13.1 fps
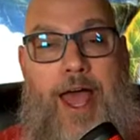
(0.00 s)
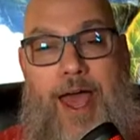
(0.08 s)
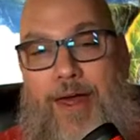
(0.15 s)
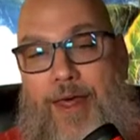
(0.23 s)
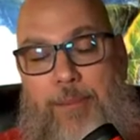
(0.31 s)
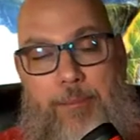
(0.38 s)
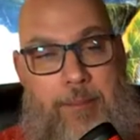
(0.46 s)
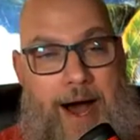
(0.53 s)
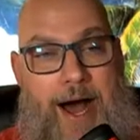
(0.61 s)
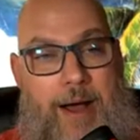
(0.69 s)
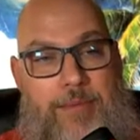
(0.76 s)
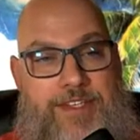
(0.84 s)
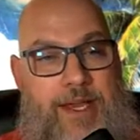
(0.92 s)
And
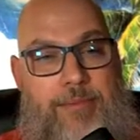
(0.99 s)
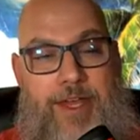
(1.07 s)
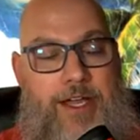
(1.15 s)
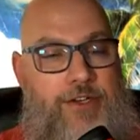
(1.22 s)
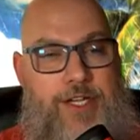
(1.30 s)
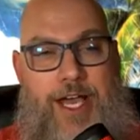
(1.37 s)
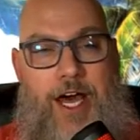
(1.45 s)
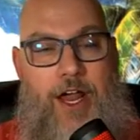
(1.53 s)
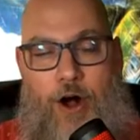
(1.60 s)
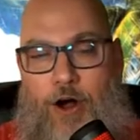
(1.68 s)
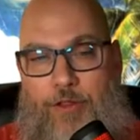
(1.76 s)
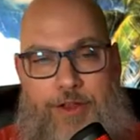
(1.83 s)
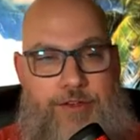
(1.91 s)
mom, same thing. She got
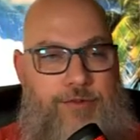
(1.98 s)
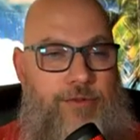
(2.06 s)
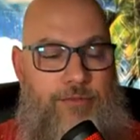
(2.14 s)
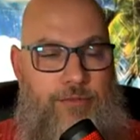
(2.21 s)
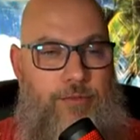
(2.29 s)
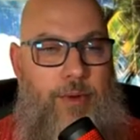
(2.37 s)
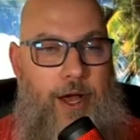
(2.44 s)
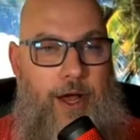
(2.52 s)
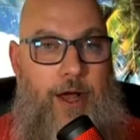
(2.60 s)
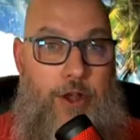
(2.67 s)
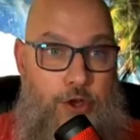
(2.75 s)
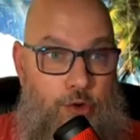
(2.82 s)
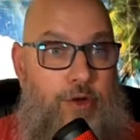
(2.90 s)
all these
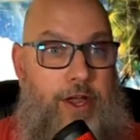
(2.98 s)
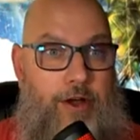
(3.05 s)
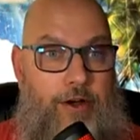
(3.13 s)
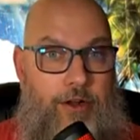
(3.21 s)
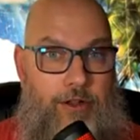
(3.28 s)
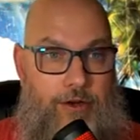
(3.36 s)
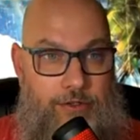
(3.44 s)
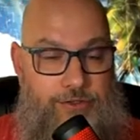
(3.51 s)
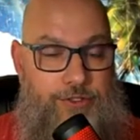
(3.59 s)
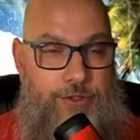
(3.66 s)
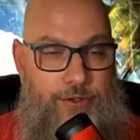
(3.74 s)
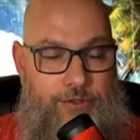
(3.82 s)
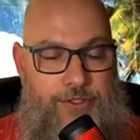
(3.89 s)
uh, new
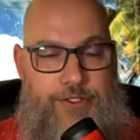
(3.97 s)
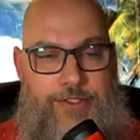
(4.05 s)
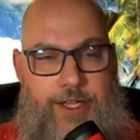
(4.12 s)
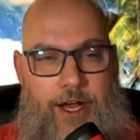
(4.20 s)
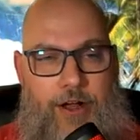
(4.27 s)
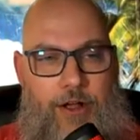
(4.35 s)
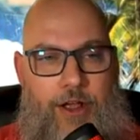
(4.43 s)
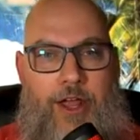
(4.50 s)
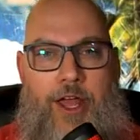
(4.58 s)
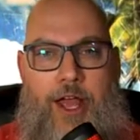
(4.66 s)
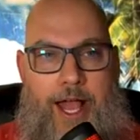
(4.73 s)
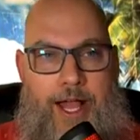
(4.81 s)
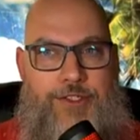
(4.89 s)
carolers to to sell,
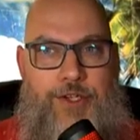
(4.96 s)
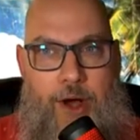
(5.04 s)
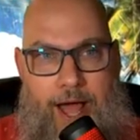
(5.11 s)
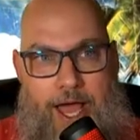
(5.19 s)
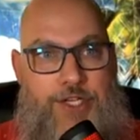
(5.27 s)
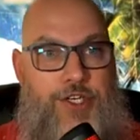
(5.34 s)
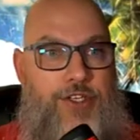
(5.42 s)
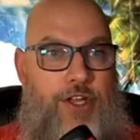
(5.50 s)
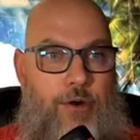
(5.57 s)
mm-hmm. and so mm-hmm. as she's